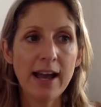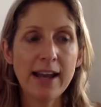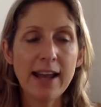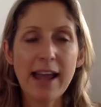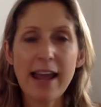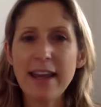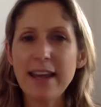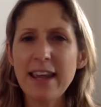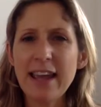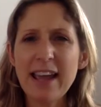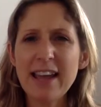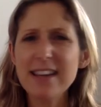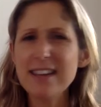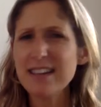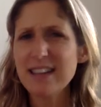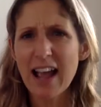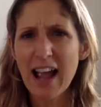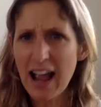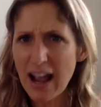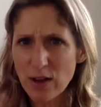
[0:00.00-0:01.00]
any
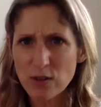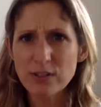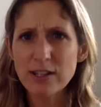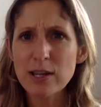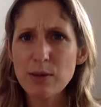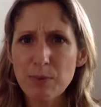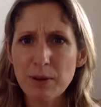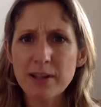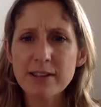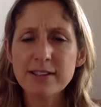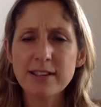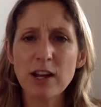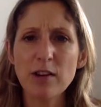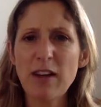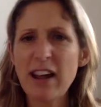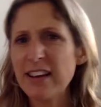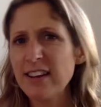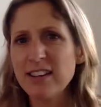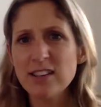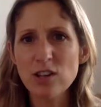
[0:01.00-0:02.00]
housekeeping stuff,
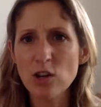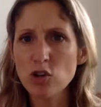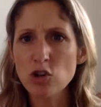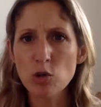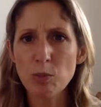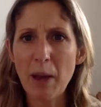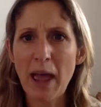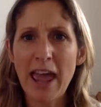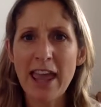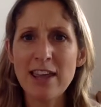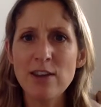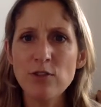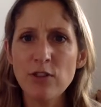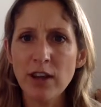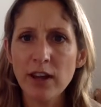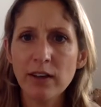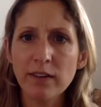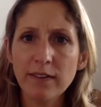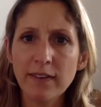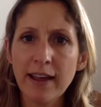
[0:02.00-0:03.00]
any social
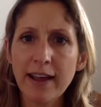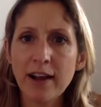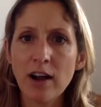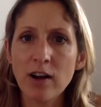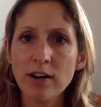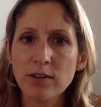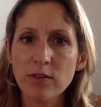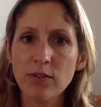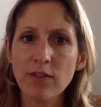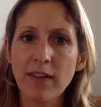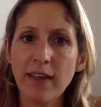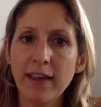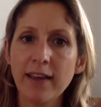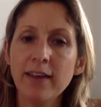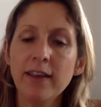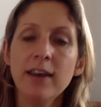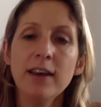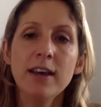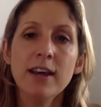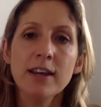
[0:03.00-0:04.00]
behaviour, that kind of thing.
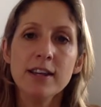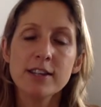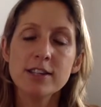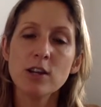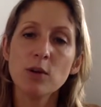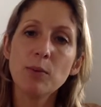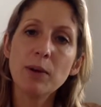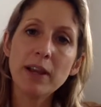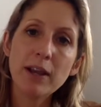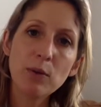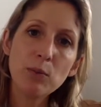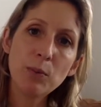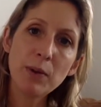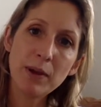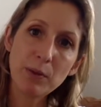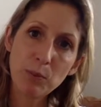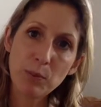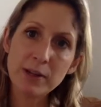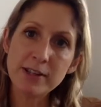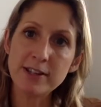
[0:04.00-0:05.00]
So
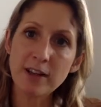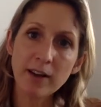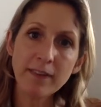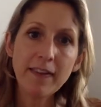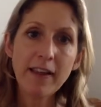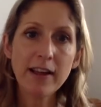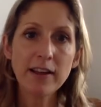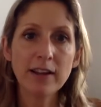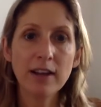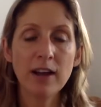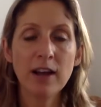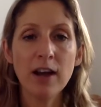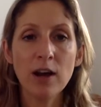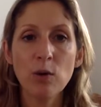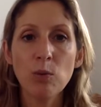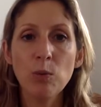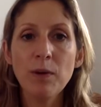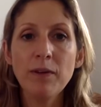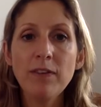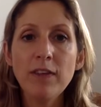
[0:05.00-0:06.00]
we sign
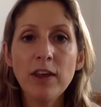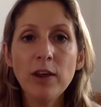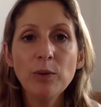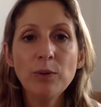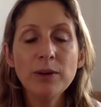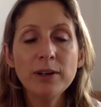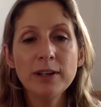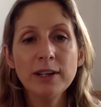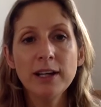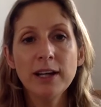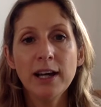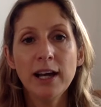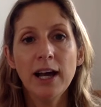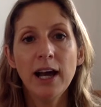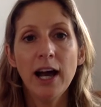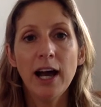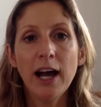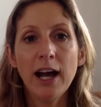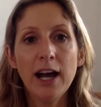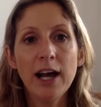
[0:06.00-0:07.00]
that with you.
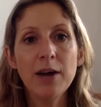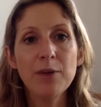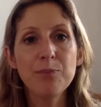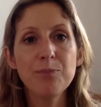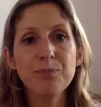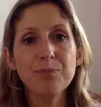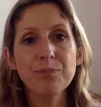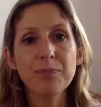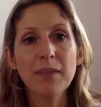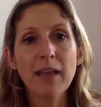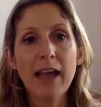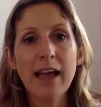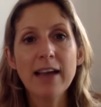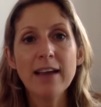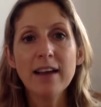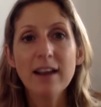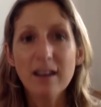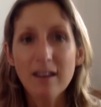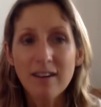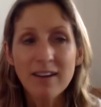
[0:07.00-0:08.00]

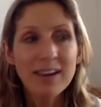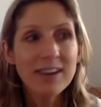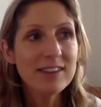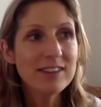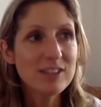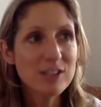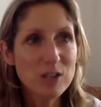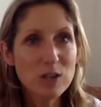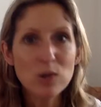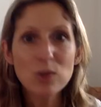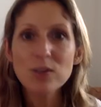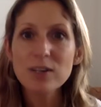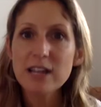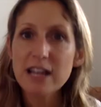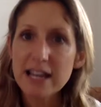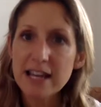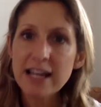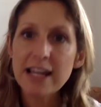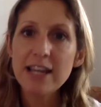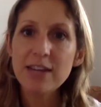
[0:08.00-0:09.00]
And clients
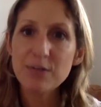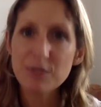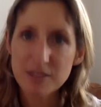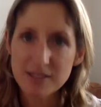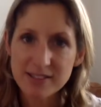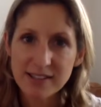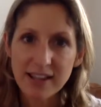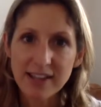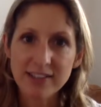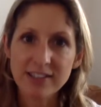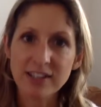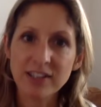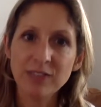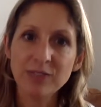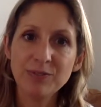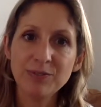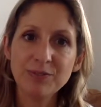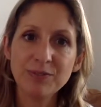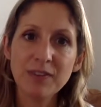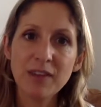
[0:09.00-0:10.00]
usually leave the session
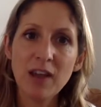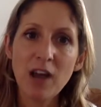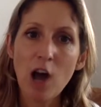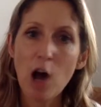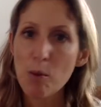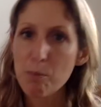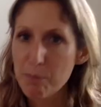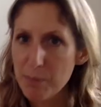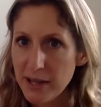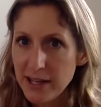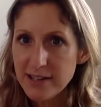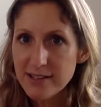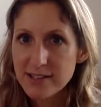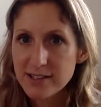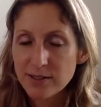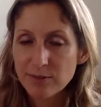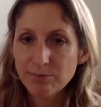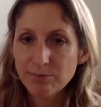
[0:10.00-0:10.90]
upbeat,